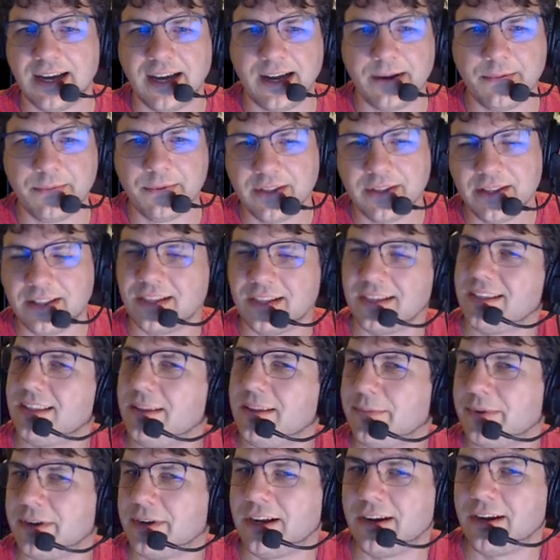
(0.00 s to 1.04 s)
I really like
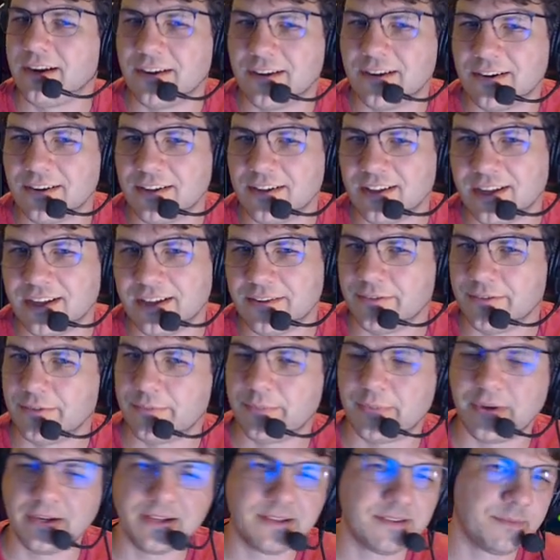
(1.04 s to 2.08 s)
keeping Ironheart alive if
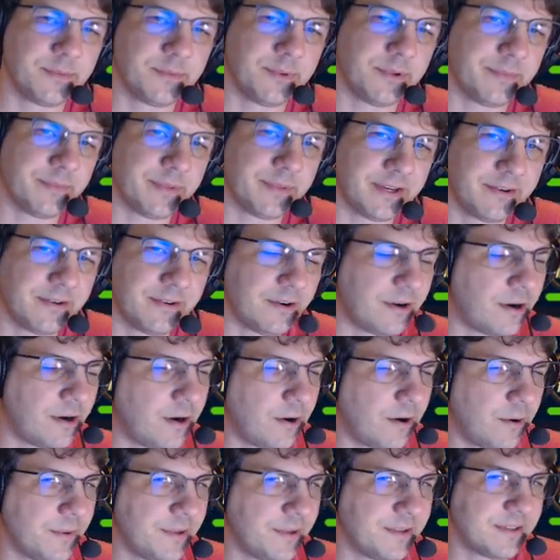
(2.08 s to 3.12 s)
possible, but I don't
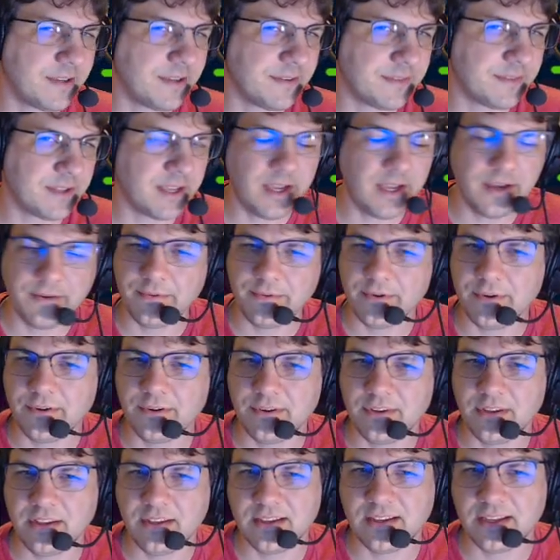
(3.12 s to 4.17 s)
always have to have her
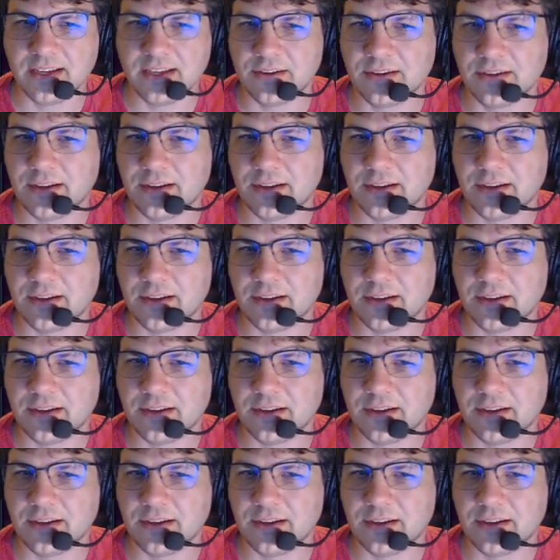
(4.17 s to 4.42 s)
D down.